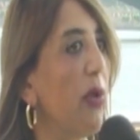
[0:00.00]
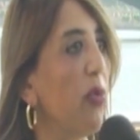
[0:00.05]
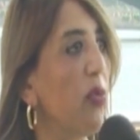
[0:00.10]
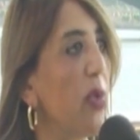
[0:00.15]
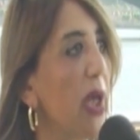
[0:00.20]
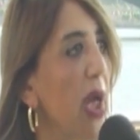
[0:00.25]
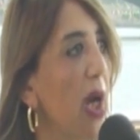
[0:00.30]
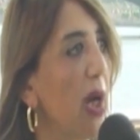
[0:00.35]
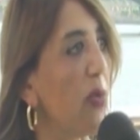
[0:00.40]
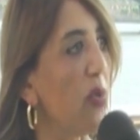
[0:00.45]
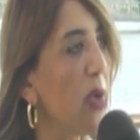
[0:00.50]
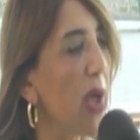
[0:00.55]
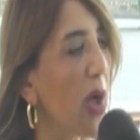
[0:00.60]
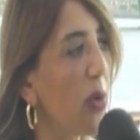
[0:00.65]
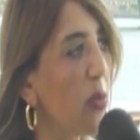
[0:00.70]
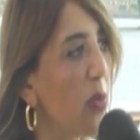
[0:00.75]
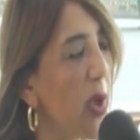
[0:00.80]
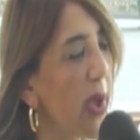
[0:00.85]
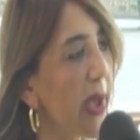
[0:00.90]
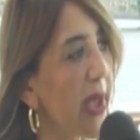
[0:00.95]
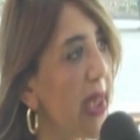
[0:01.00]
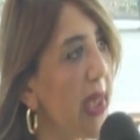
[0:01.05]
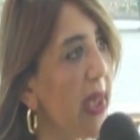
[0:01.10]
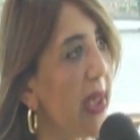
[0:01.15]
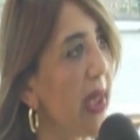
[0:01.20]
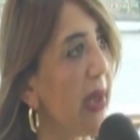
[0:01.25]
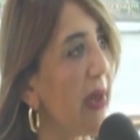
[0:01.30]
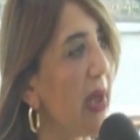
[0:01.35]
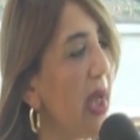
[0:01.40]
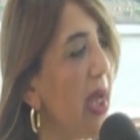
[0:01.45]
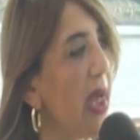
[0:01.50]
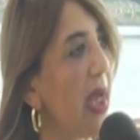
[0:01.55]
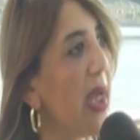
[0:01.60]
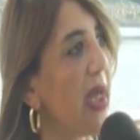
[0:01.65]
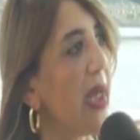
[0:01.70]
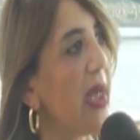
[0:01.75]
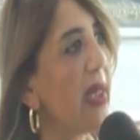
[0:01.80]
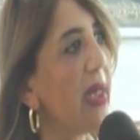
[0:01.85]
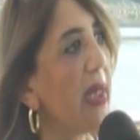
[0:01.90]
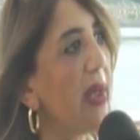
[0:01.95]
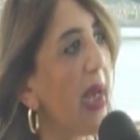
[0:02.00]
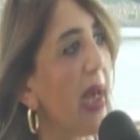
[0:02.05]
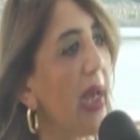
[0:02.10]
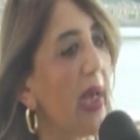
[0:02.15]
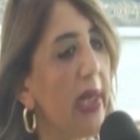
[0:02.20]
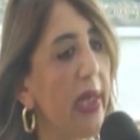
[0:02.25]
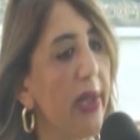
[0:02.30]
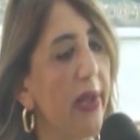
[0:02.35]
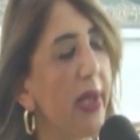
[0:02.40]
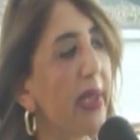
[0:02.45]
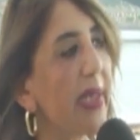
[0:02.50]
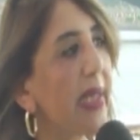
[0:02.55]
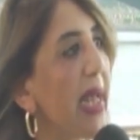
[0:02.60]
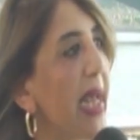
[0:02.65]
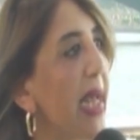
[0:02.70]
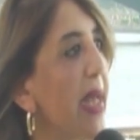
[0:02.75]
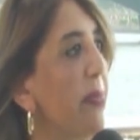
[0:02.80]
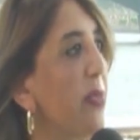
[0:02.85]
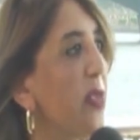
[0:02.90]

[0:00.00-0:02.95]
we, we are working in the same